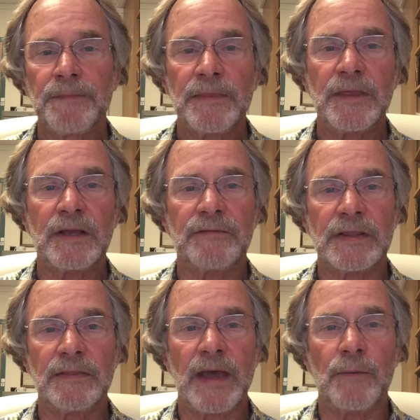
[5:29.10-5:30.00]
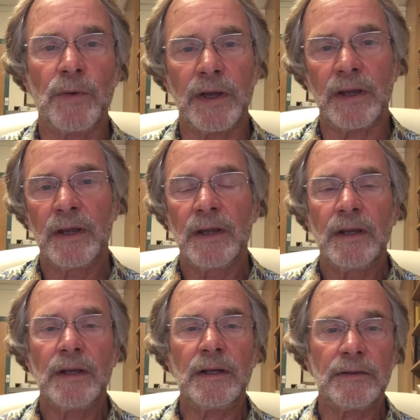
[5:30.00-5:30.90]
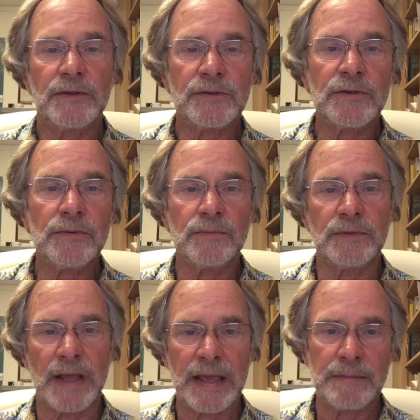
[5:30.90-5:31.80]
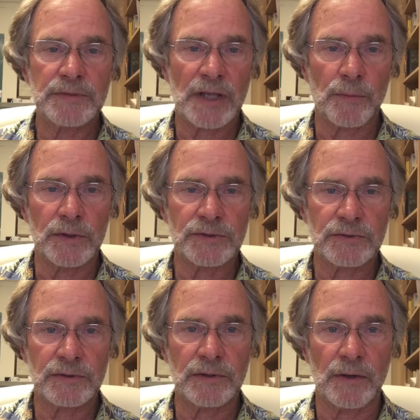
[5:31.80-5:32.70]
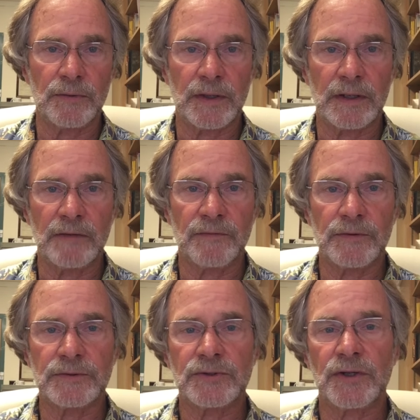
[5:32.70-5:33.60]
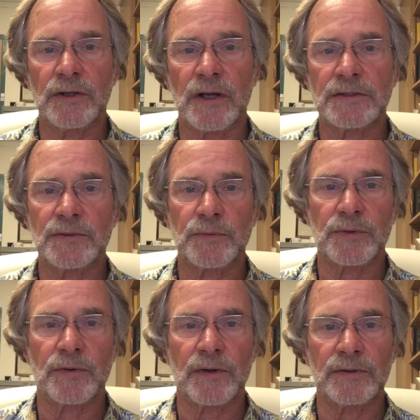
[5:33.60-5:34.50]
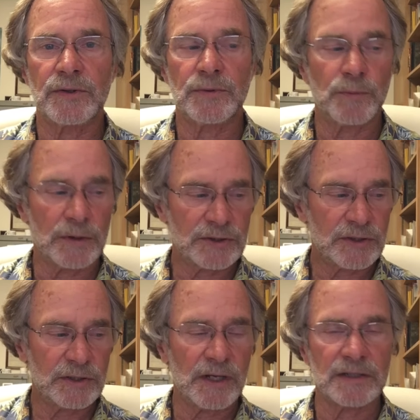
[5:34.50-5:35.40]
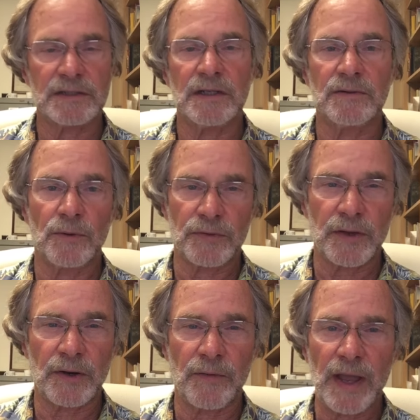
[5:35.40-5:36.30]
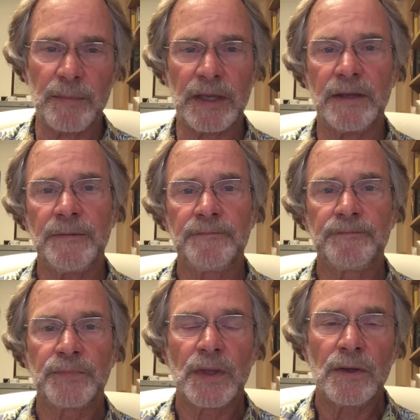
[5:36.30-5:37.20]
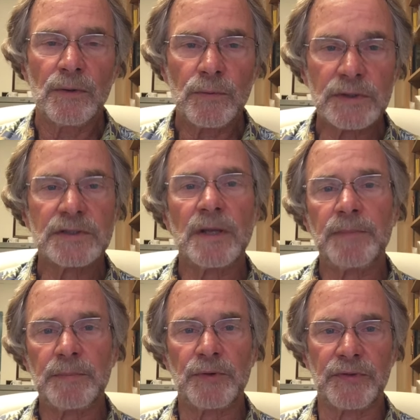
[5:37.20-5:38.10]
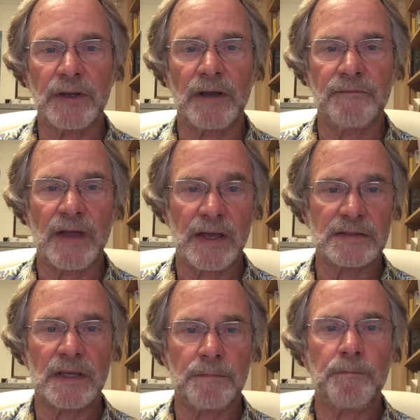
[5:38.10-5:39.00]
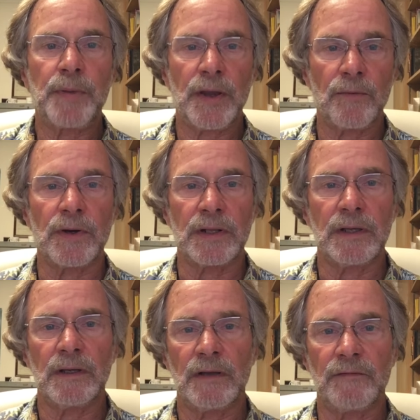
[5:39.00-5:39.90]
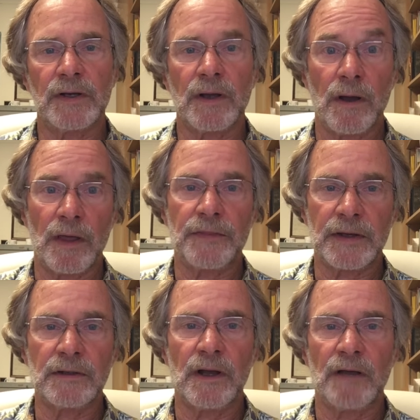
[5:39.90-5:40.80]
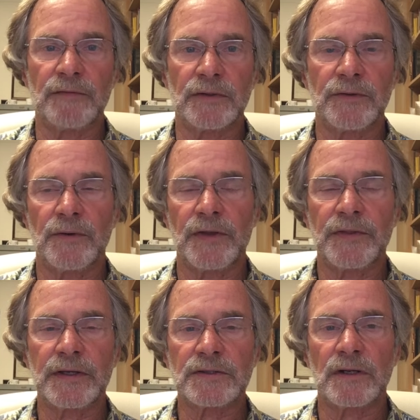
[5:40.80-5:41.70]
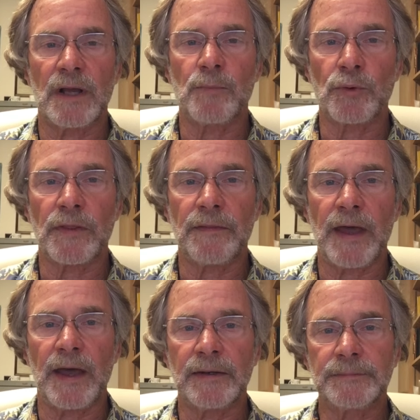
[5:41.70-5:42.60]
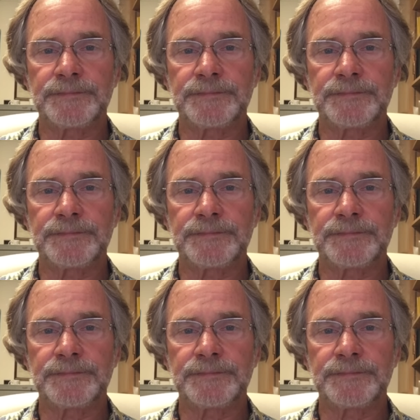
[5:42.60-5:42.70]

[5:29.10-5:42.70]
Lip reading: think of it in that way. The two names I want you to know that influenced Jane Austen with regard to what she does in Northanger Abbey, which some people think of as a parody of a Gothic novel, though I think it's a lot more than that,